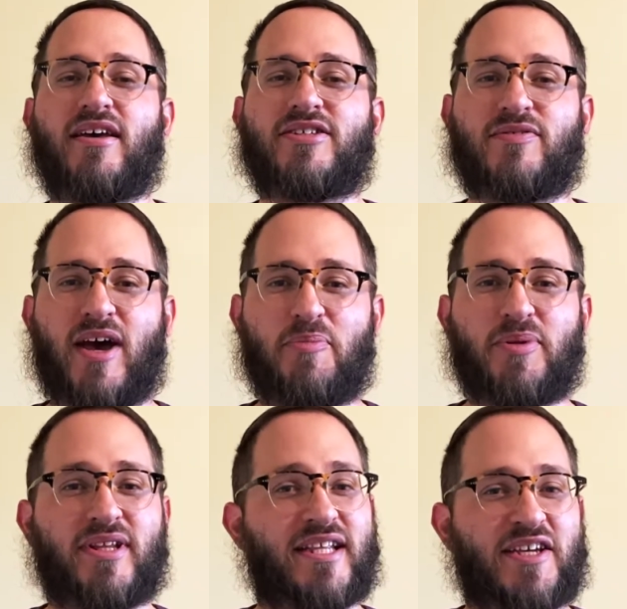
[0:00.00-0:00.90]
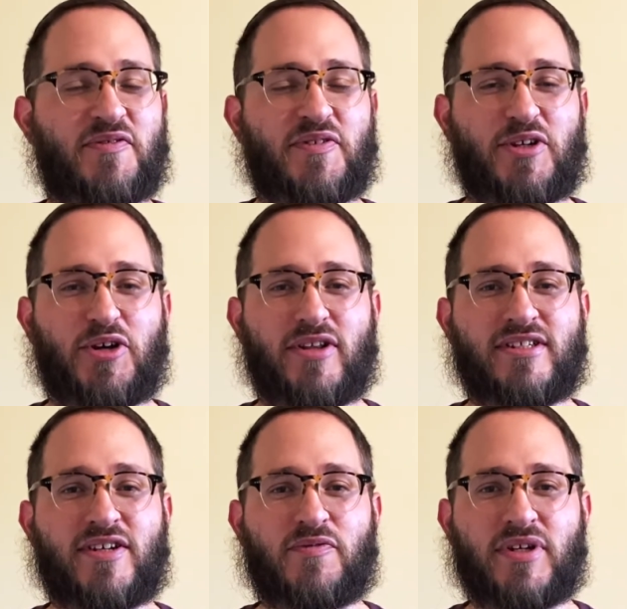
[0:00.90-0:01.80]
So Apple, in the infinite knowledge,
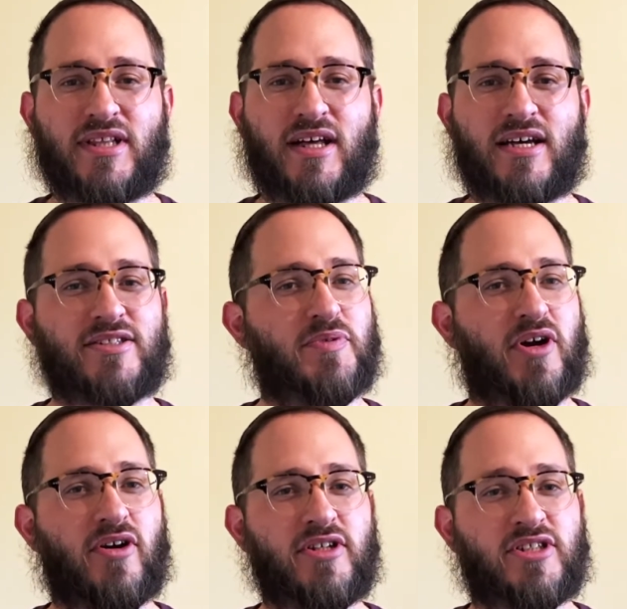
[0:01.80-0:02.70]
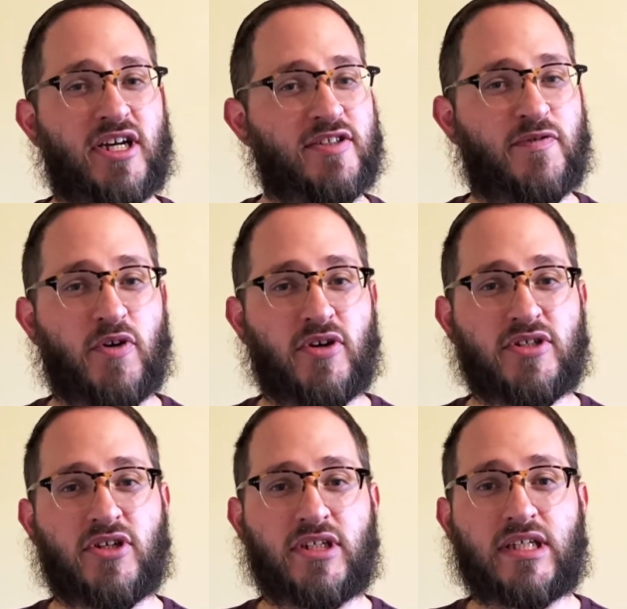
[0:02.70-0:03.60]
have realized we can't just
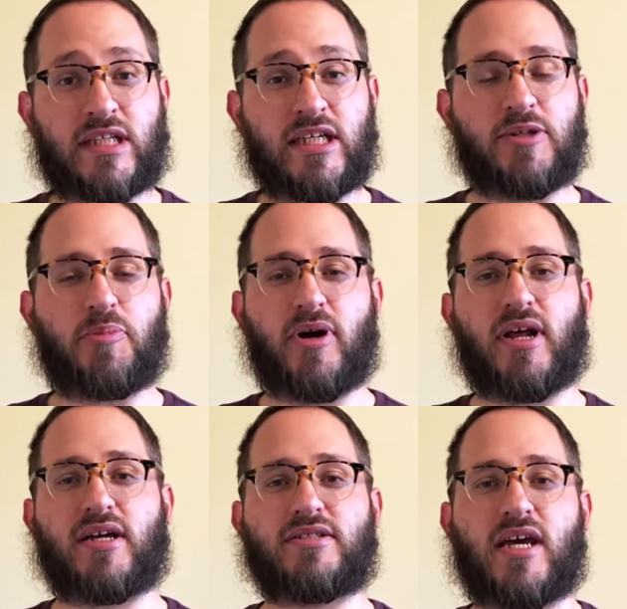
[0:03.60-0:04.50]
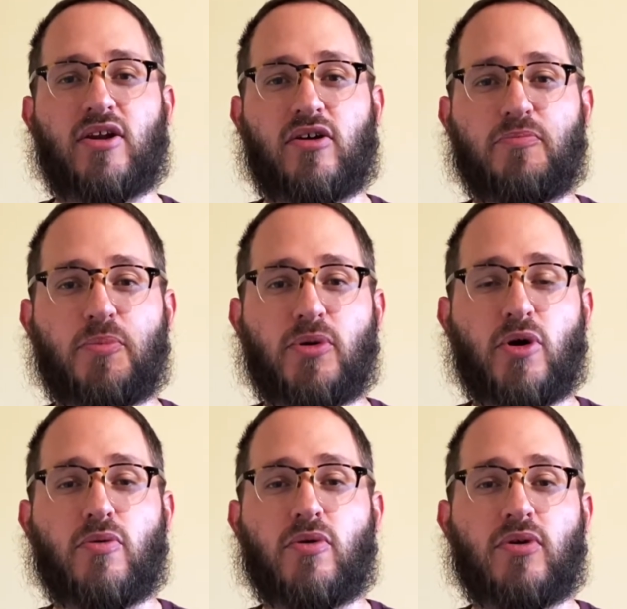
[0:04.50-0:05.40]
focus on elite products and on
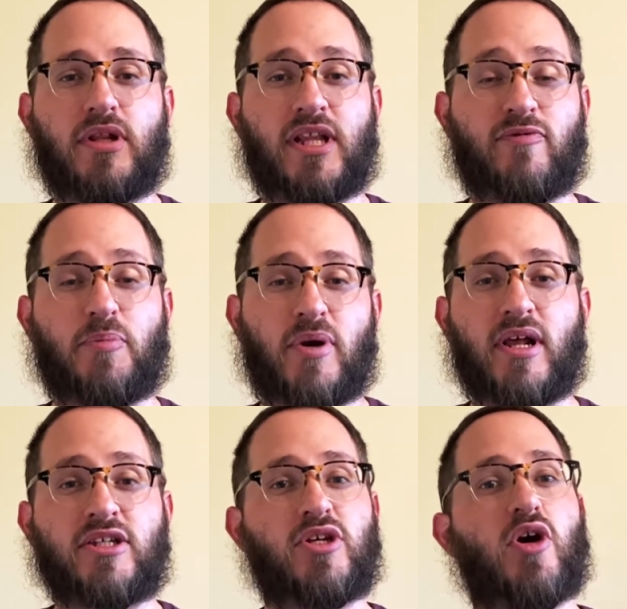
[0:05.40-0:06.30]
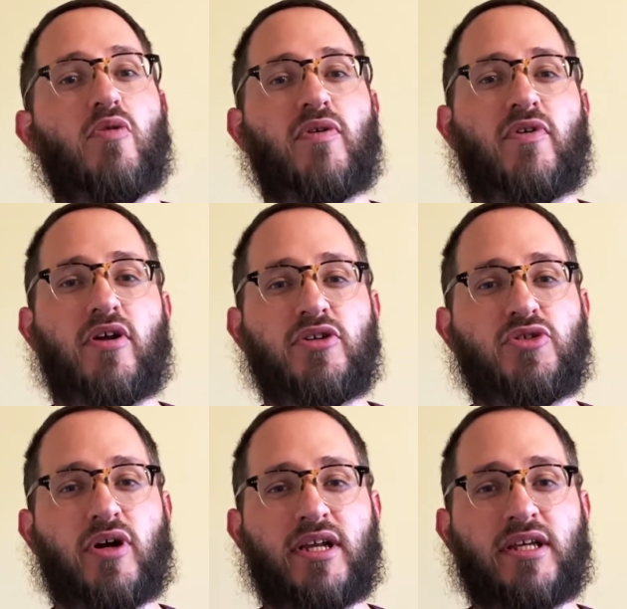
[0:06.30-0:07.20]
pro level products. We've got to
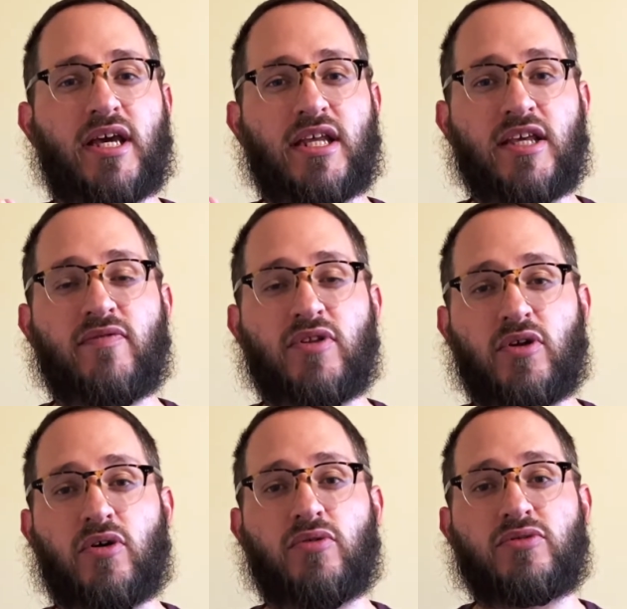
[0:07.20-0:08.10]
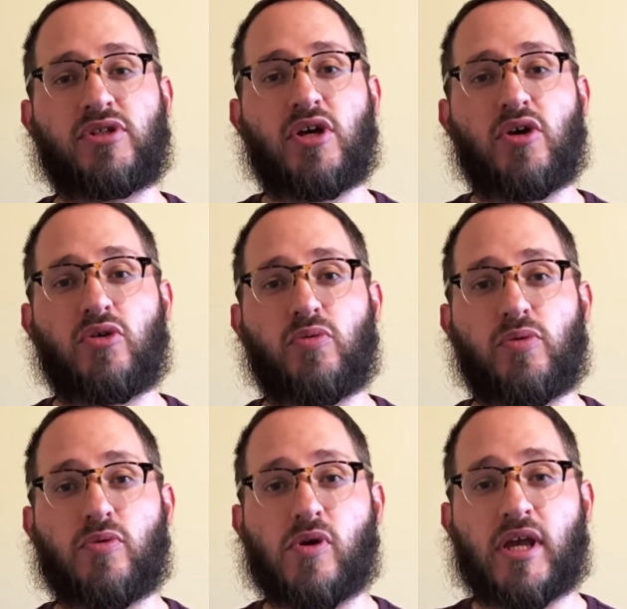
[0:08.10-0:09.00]
try and get even those
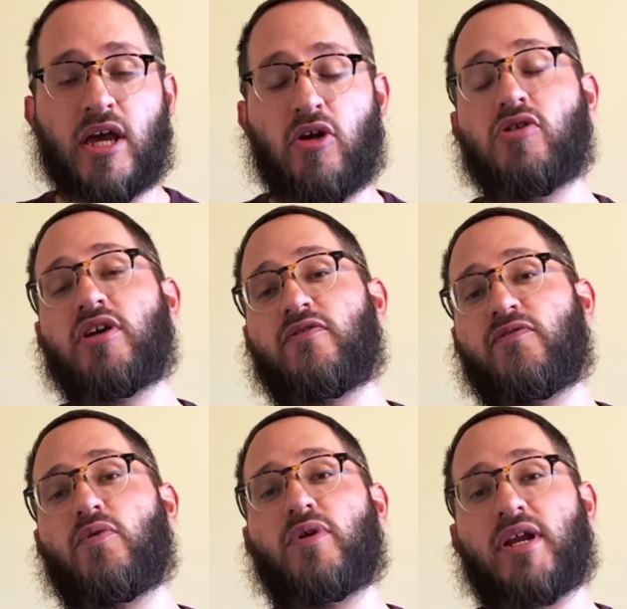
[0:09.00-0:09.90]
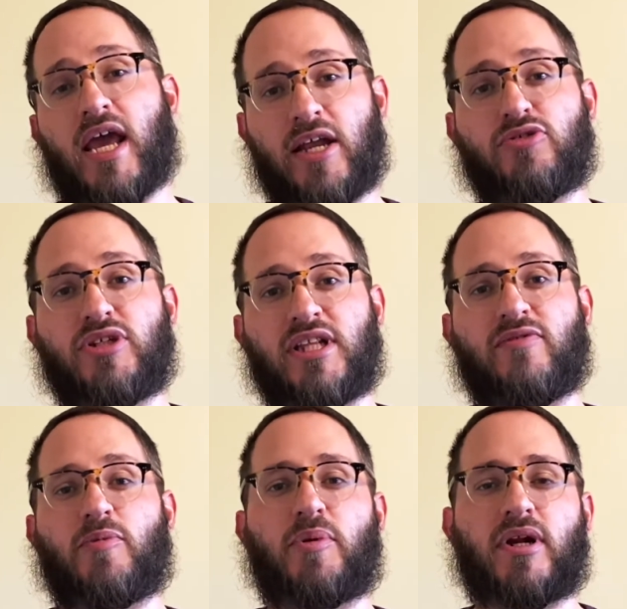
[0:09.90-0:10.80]
who can only afford an entry
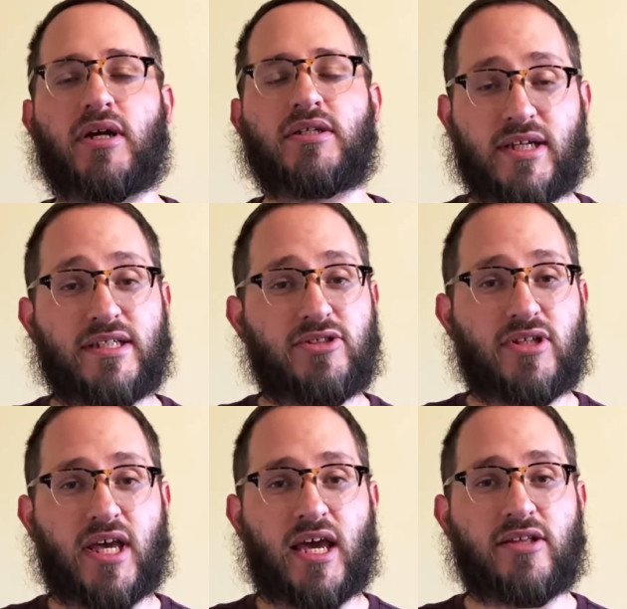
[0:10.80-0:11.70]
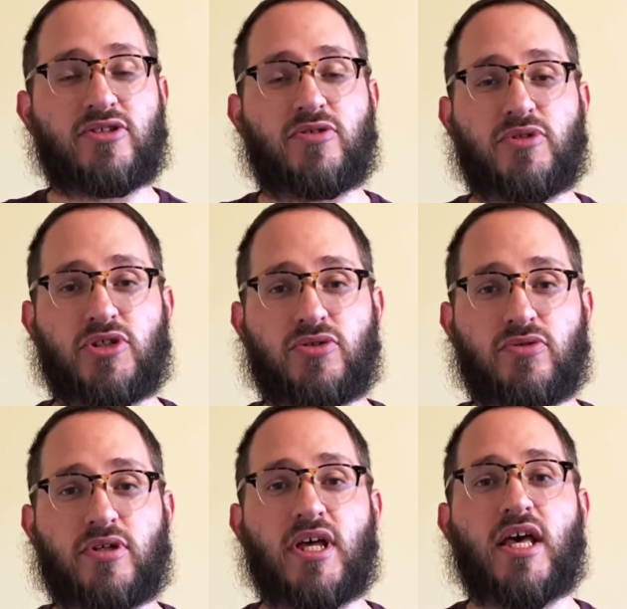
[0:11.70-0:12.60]
level product into their hands to
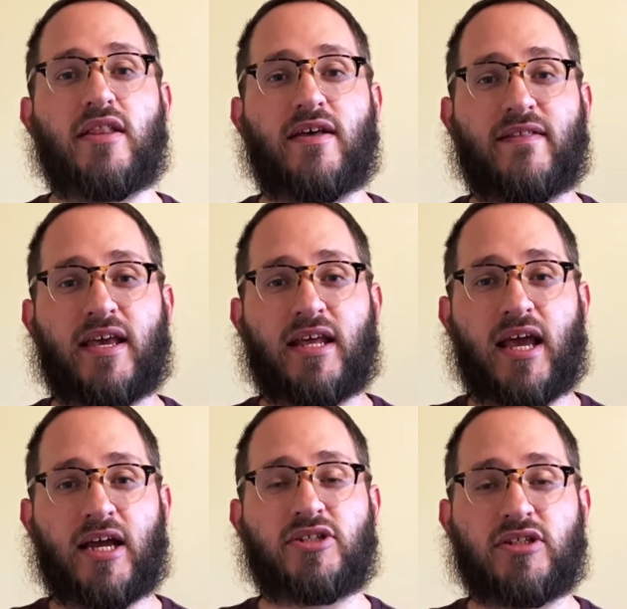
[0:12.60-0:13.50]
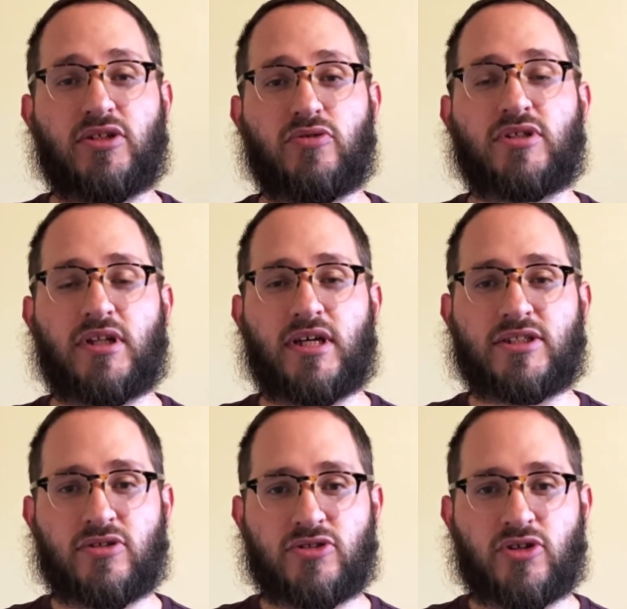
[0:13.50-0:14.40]
ensure that they can actually utilize
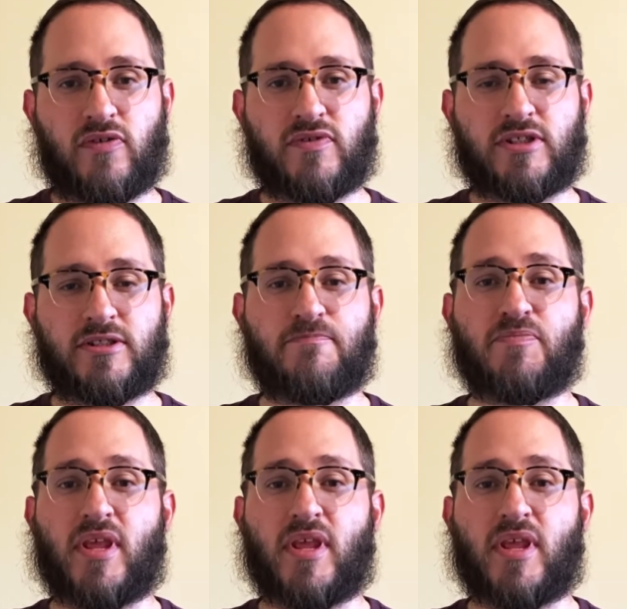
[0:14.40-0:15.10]
those services.